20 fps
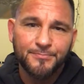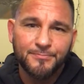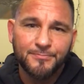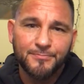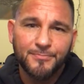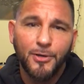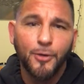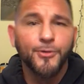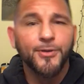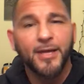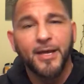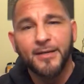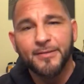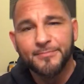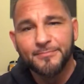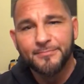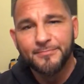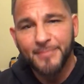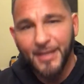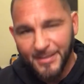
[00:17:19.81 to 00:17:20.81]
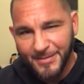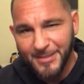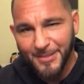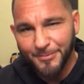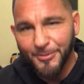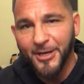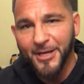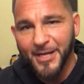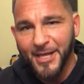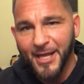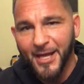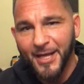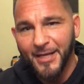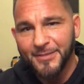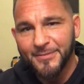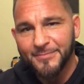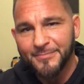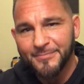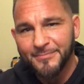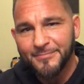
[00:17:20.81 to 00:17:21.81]
Oh yeah, I did pray to God
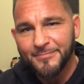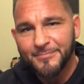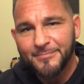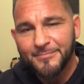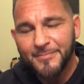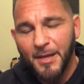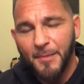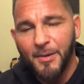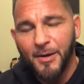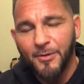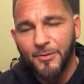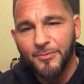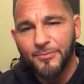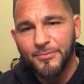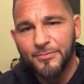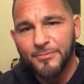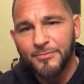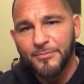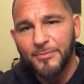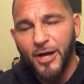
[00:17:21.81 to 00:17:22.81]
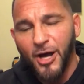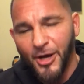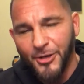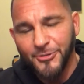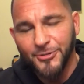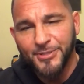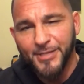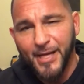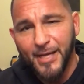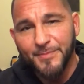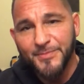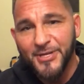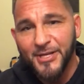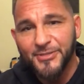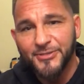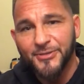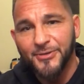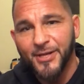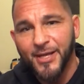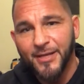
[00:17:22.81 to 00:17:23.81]
about 100 times
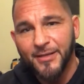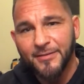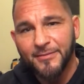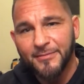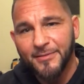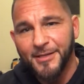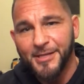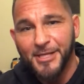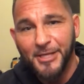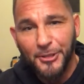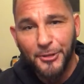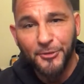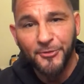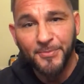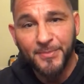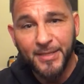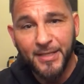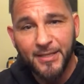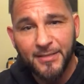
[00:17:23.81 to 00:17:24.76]
yesterday, and he heard me.